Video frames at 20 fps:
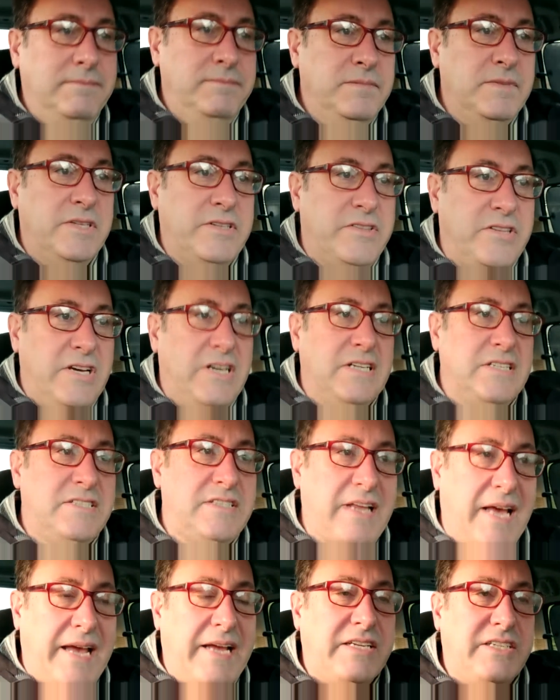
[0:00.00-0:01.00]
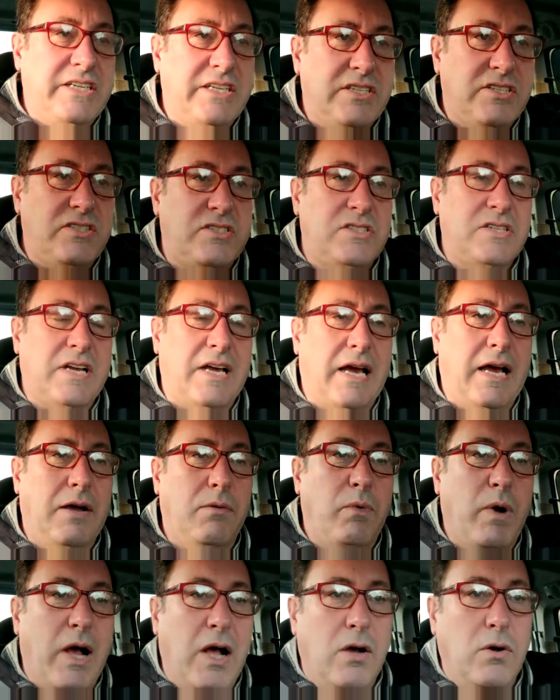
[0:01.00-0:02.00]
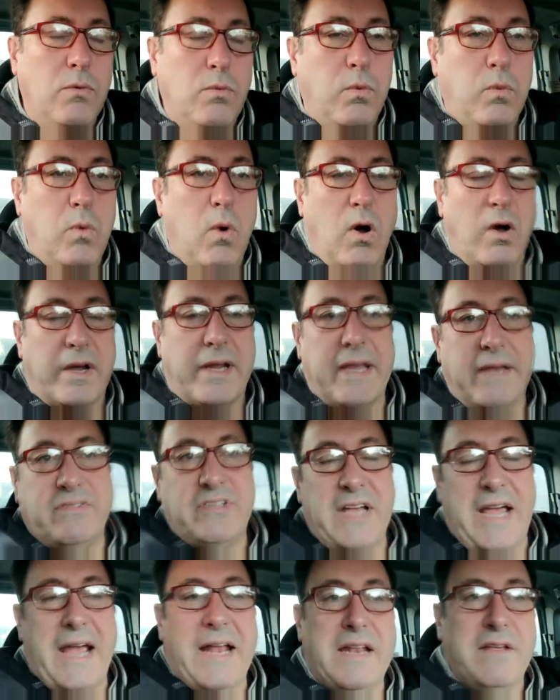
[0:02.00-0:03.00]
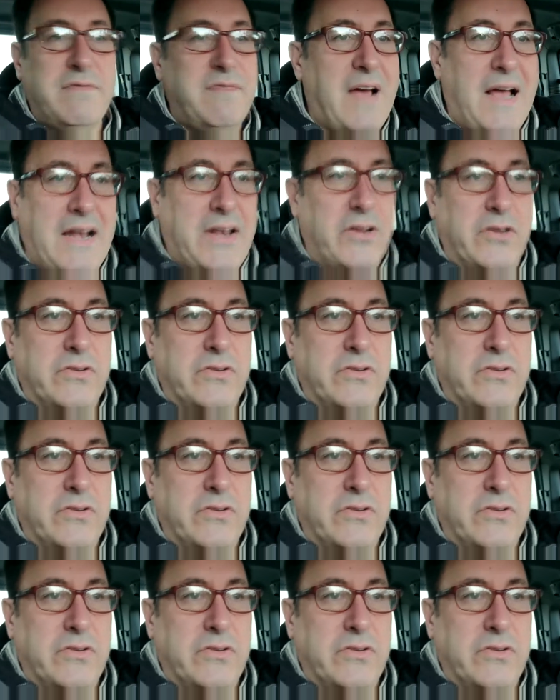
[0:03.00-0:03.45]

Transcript: the third stage is, uh, well, what gives it any value?